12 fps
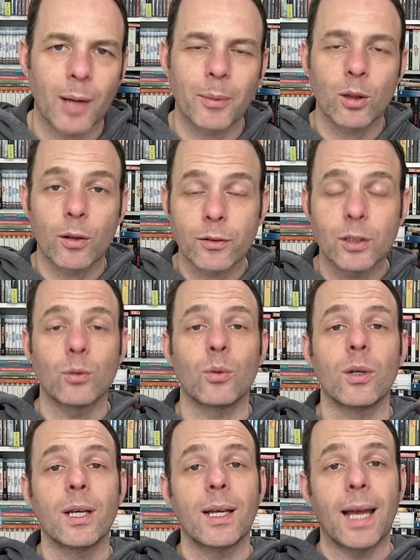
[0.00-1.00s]
I would love to
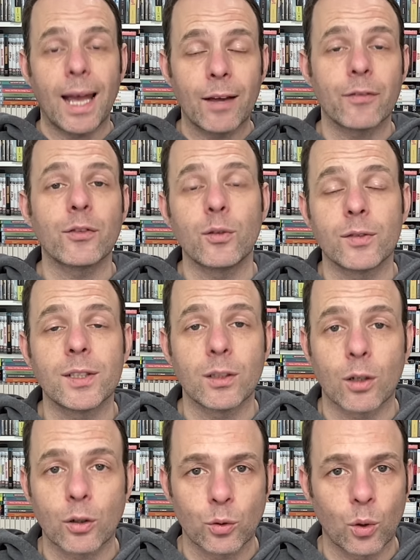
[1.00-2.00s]
know if you've seen
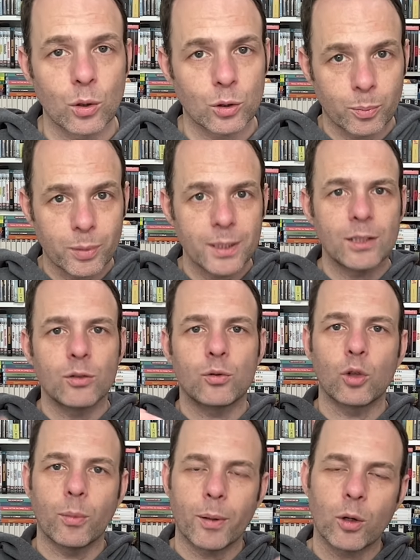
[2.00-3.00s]
it or not, so please
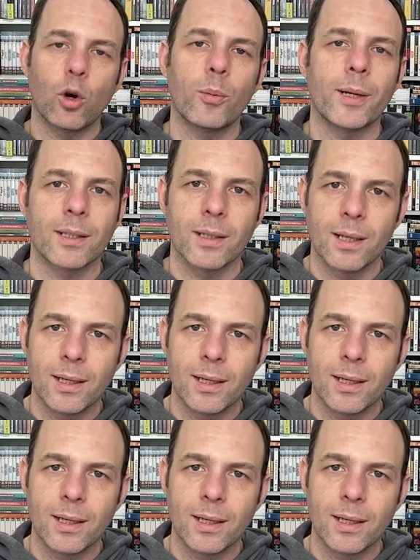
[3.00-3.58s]
drop a comment,